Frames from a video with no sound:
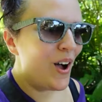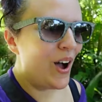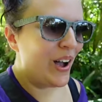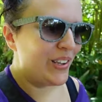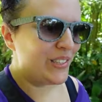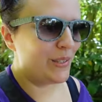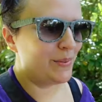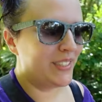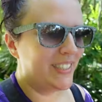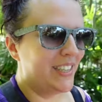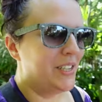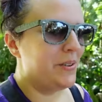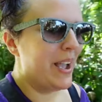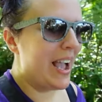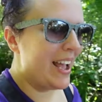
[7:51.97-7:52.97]
awesome is that
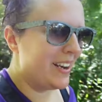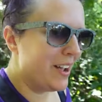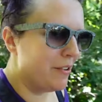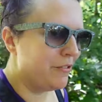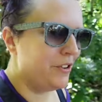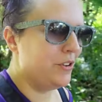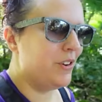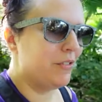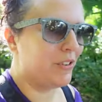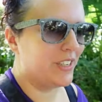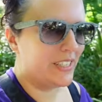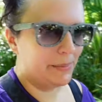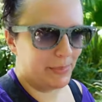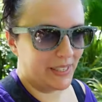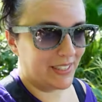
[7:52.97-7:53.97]
you had a few different
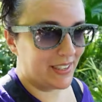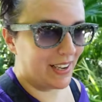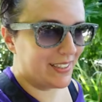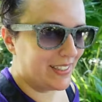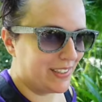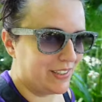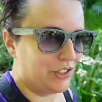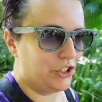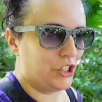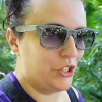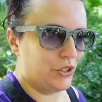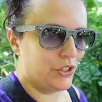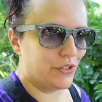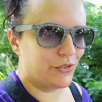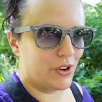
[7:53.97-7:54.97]
dipping sauces to
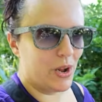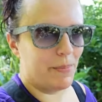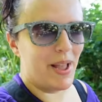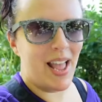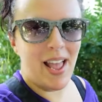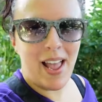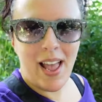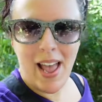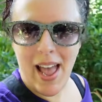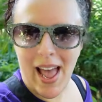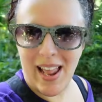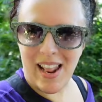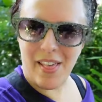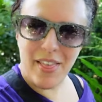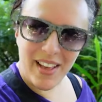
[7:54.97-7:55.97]
choose from.
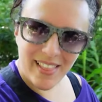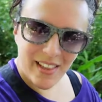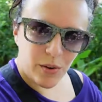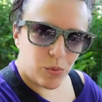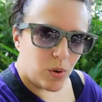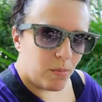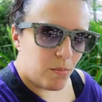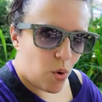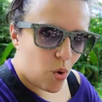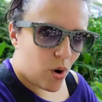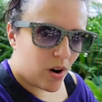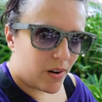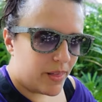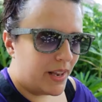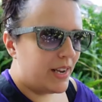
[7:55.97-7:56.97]
And I think there were
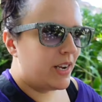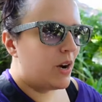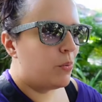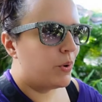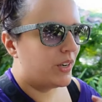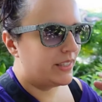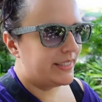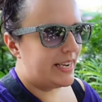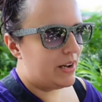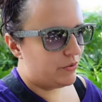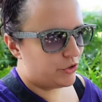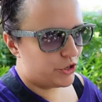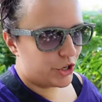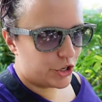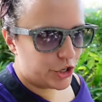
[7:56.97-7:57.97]
more, then it got whittled
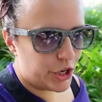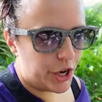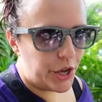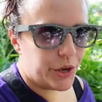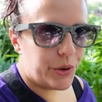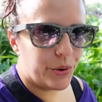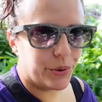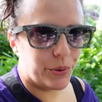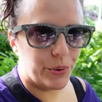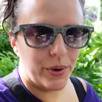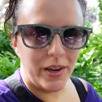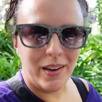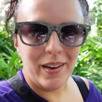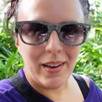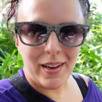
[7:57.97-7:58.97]
down to
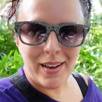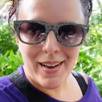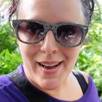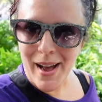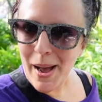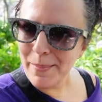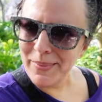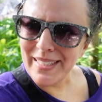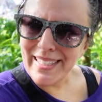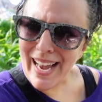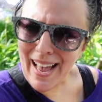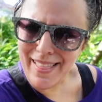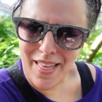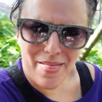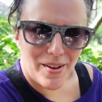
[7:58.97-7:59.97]
two. I'm
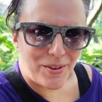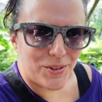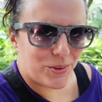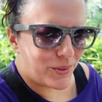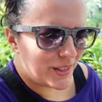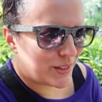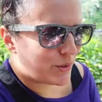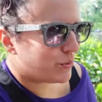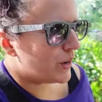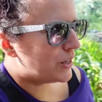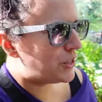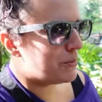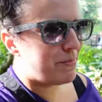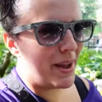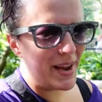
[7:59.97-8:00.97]
sad that there's only
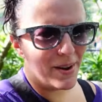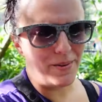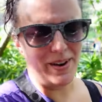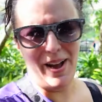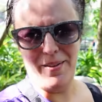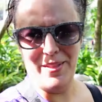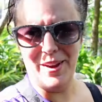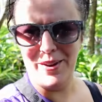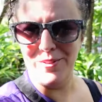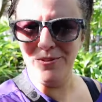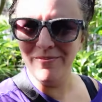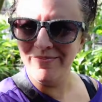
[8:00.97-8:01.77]
sriracha mayo now though.